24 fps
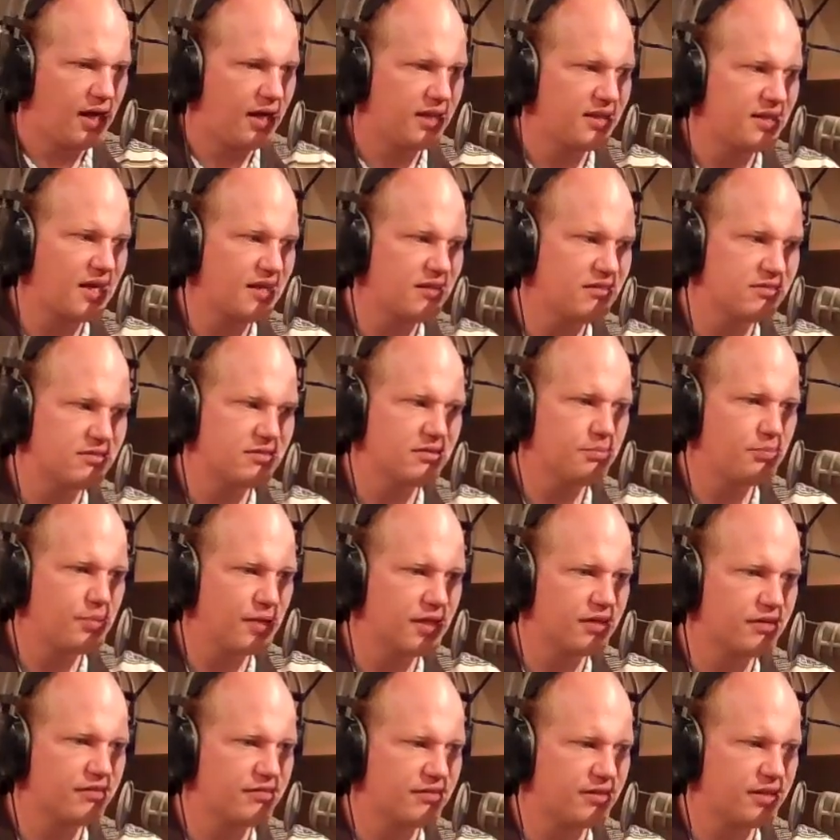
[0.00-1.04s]
And that's the
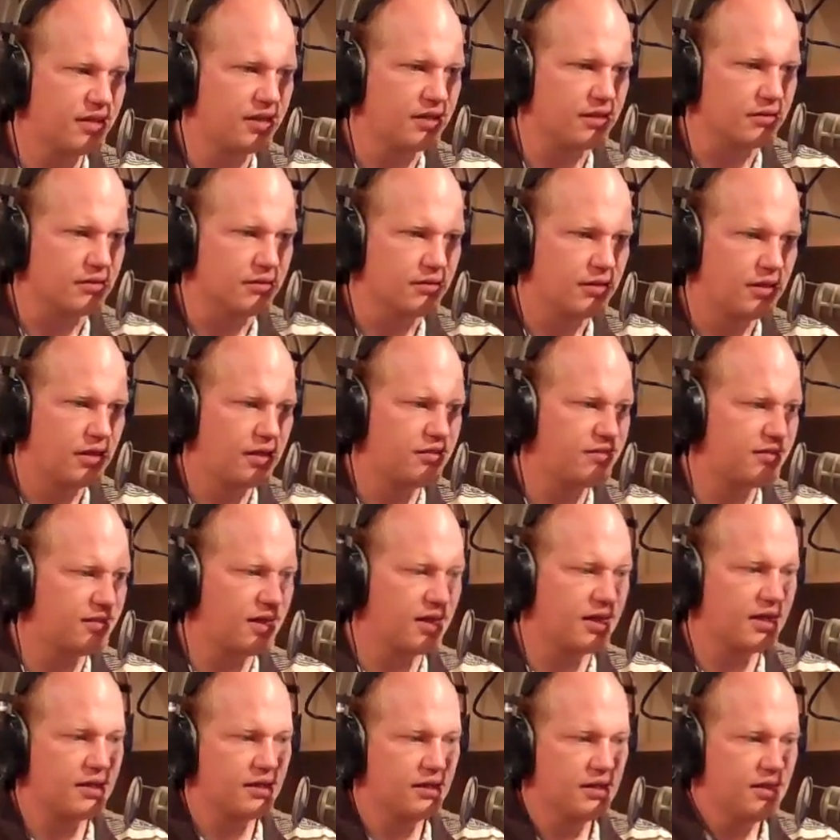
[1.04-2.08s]
biggest thing. It's
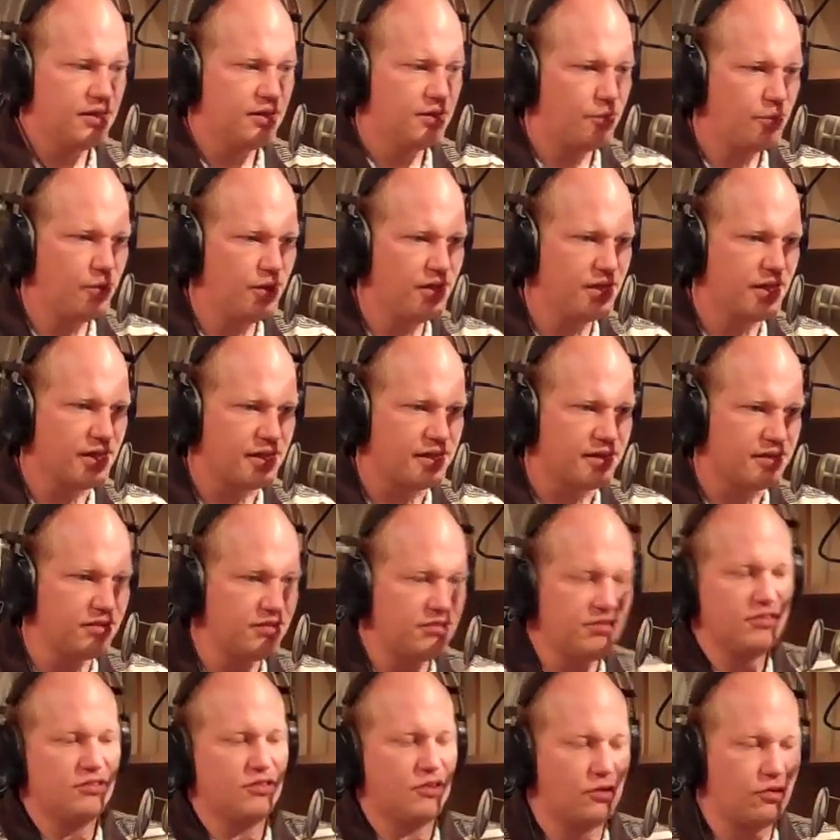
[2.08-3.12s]
like Really,
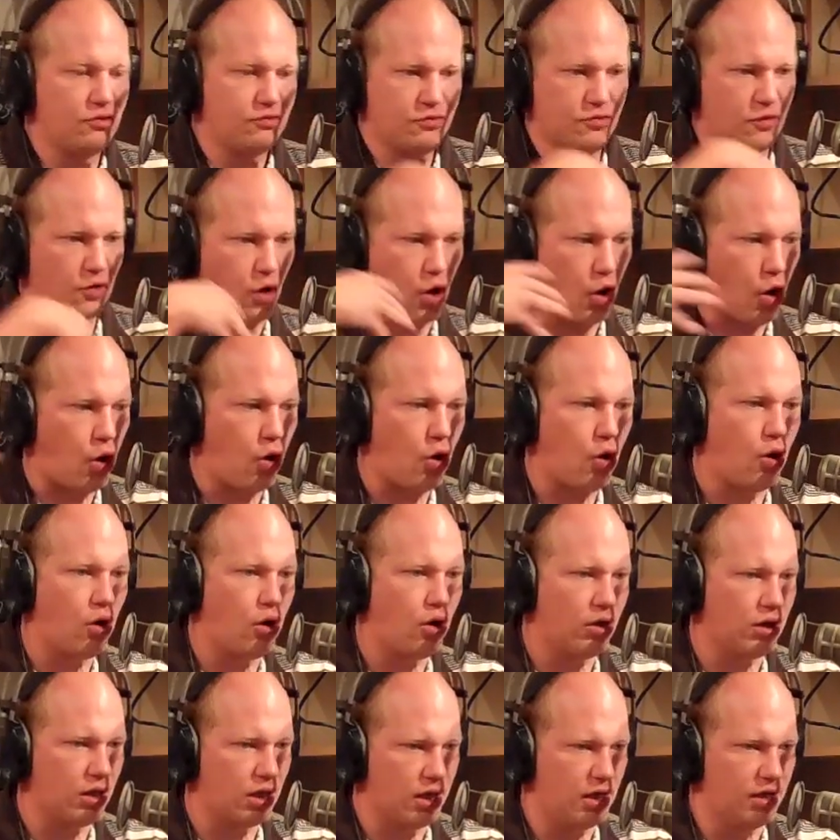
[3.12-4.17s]
this is all for
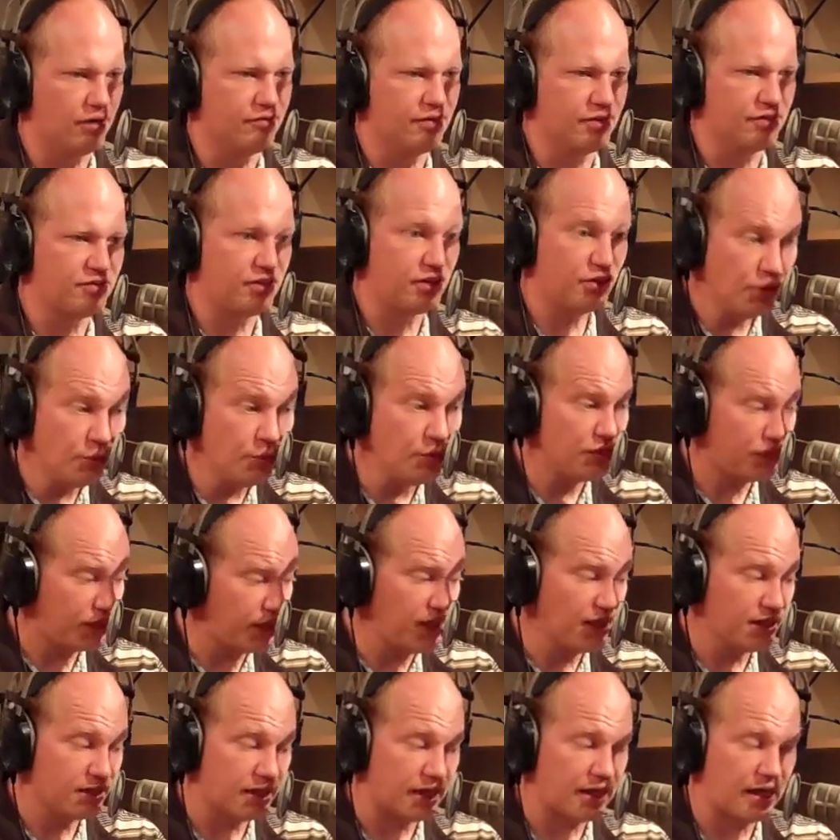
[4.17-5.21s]
all of us. And you would
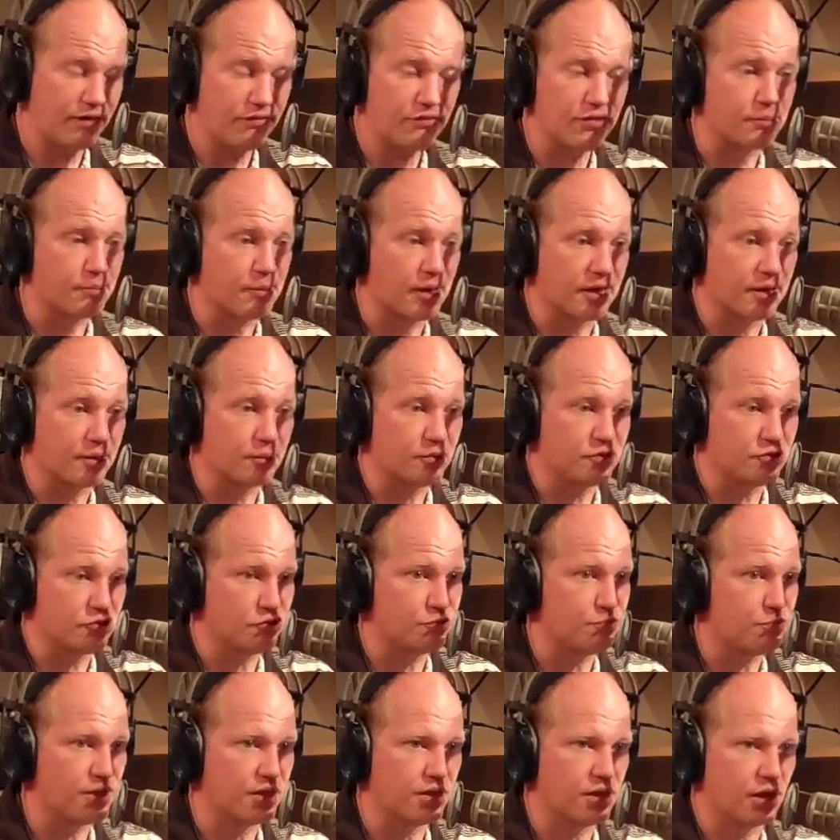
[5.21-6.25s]
think that everybody would
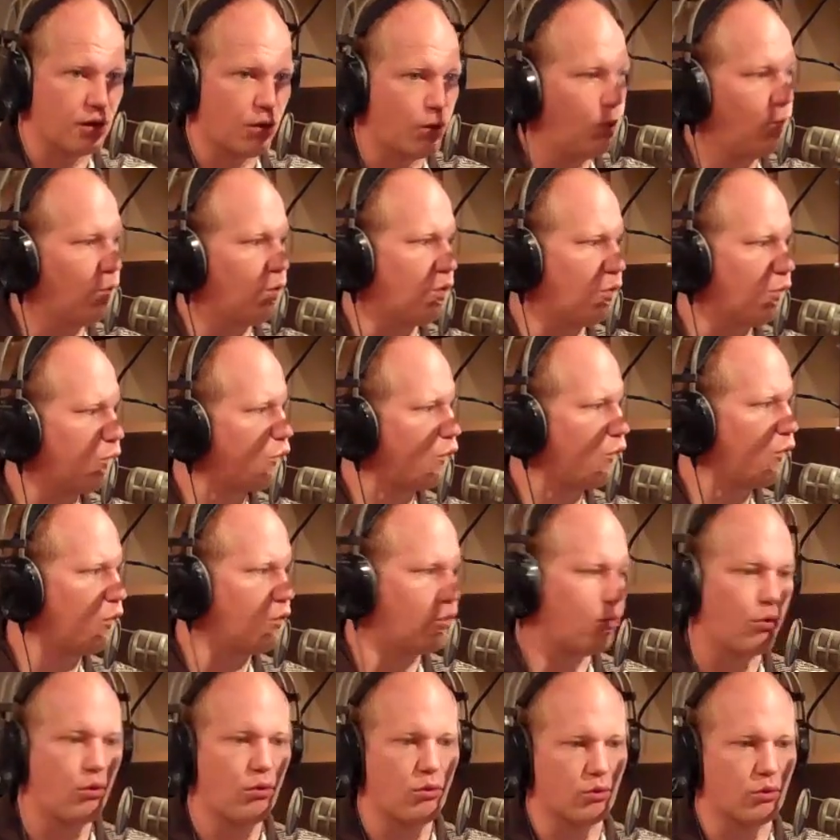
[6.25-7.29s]
just be like, oh,
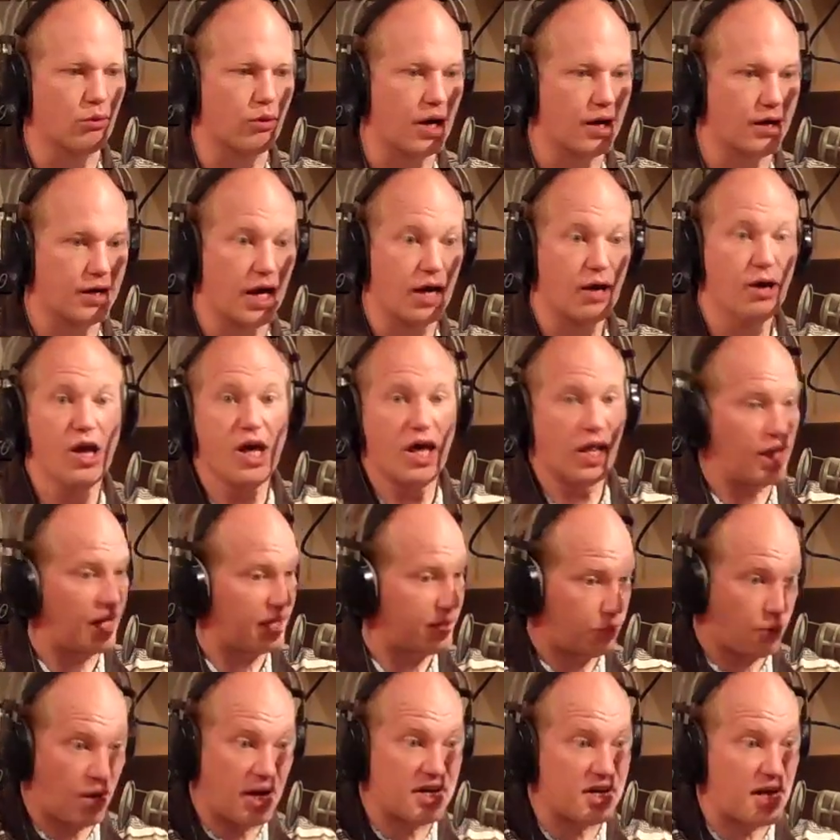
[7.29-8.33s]
oh, oh, right now.
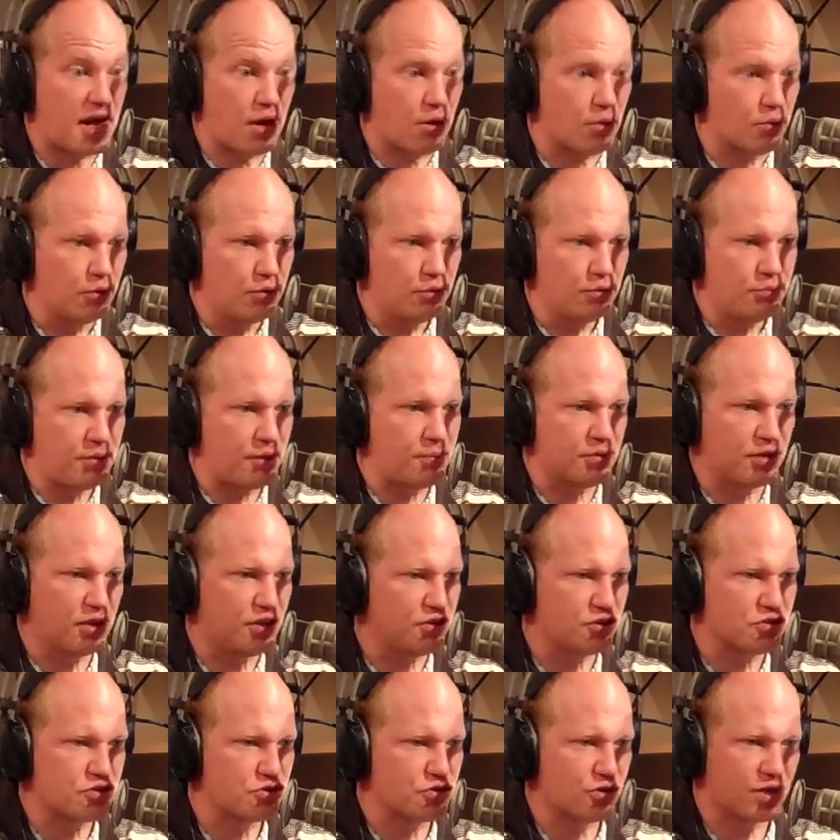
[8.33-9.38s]
Like right now, people
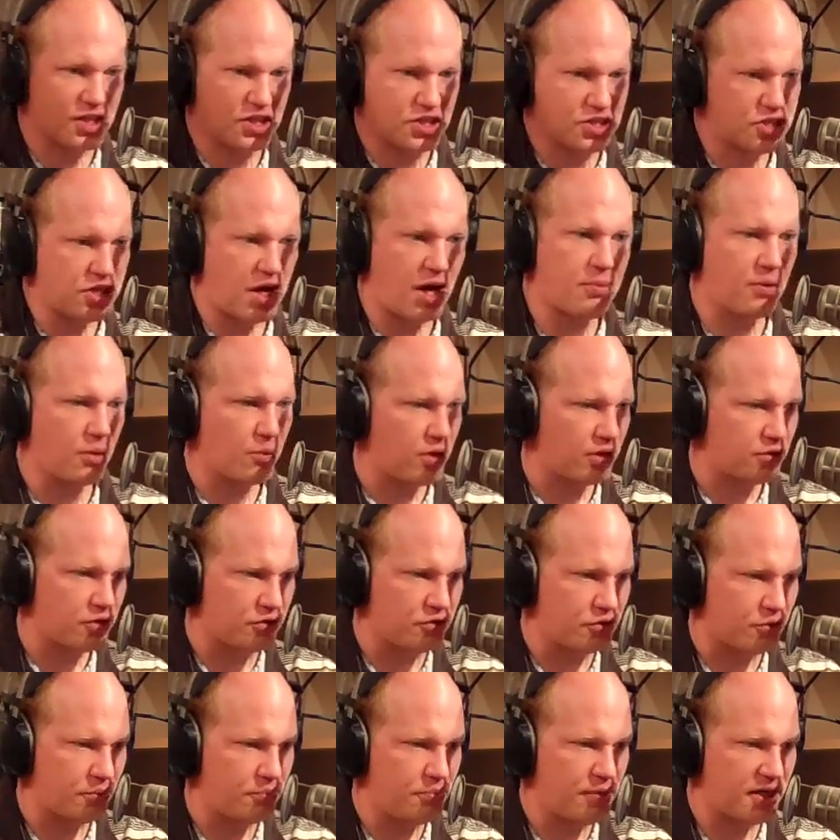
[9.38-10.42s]
in the street stopping what they're
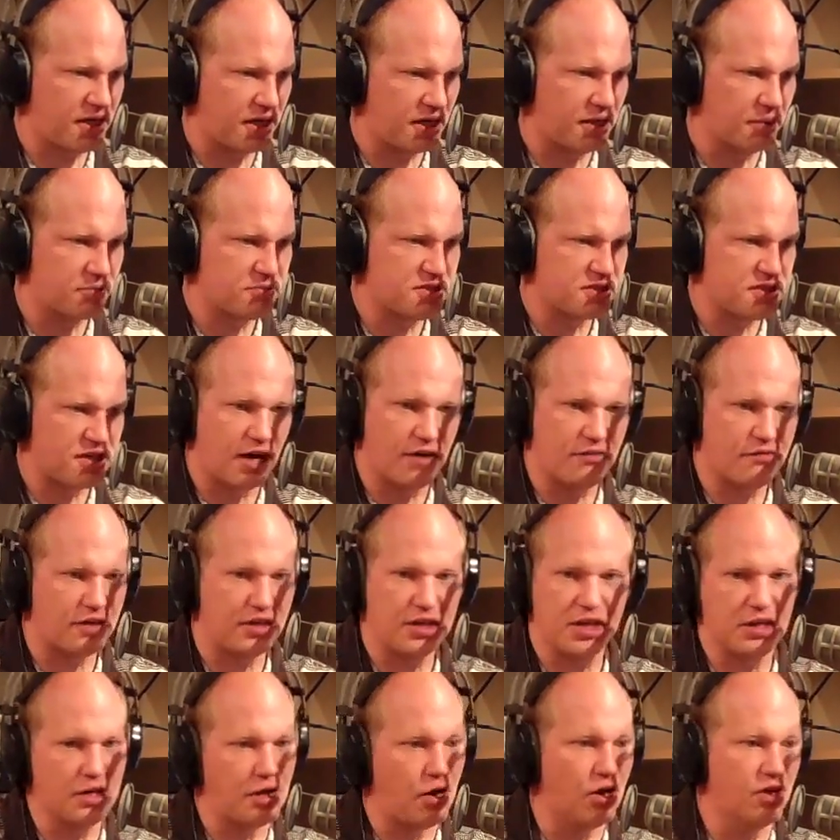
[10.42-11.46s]
doing, picking up stuff,
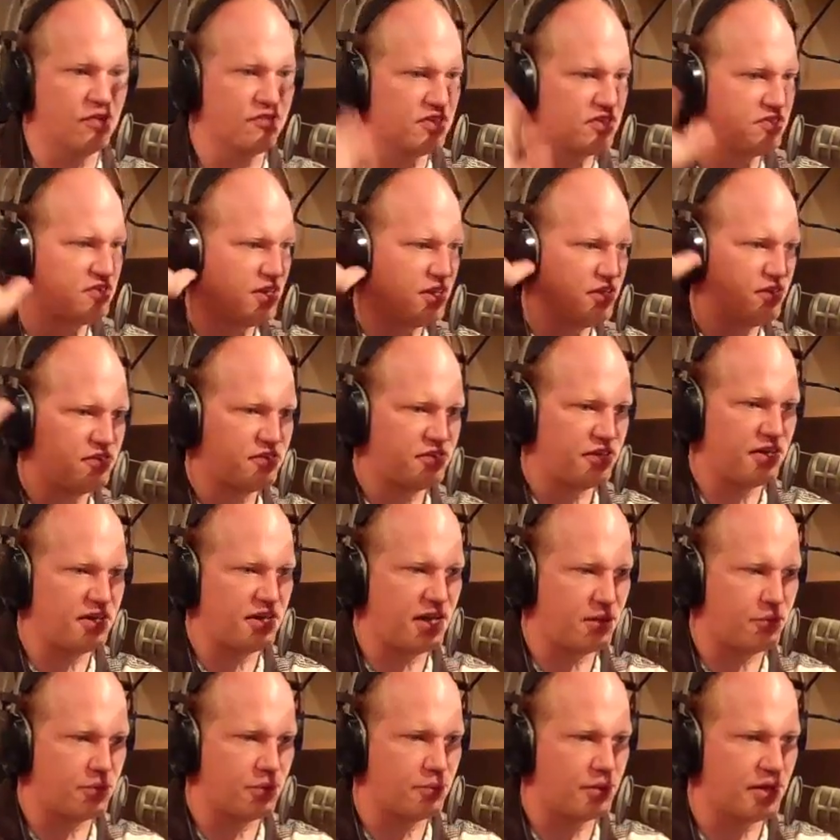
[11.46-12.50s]
and then all of a sudden
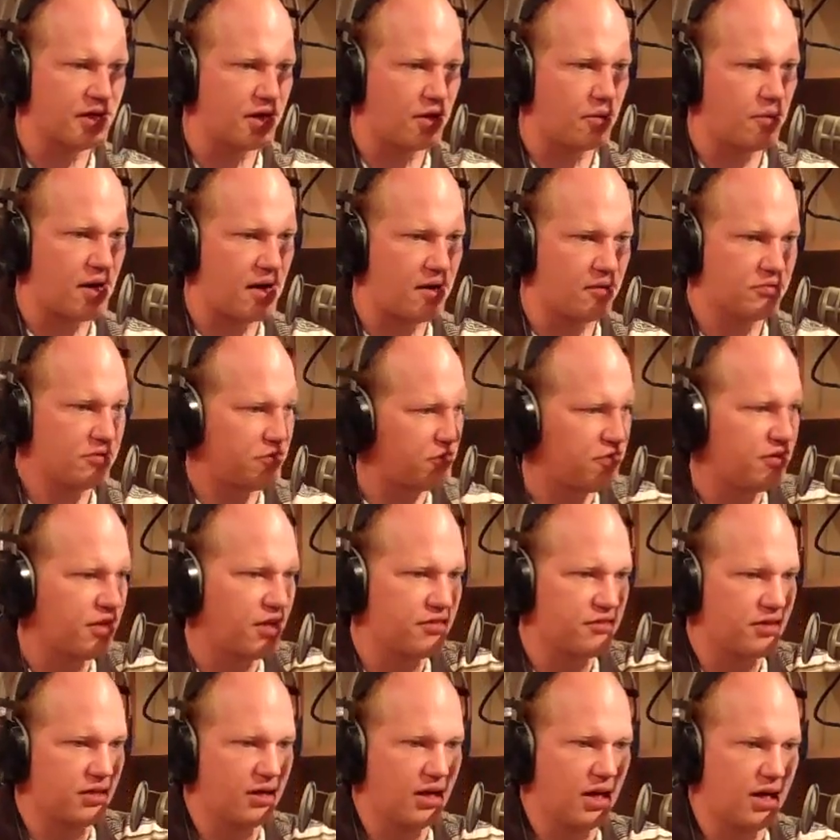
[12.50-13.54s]
Sunday when we go out, there's nothing